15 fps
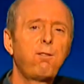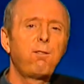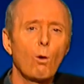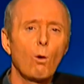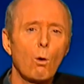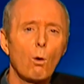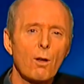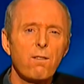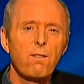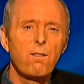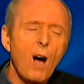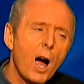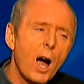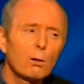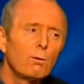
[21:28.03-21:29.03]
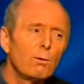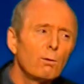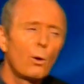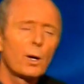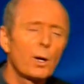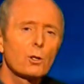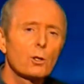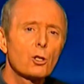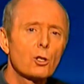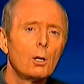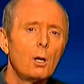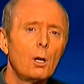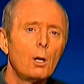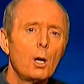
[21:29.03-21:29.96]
IV, The Final Voyage.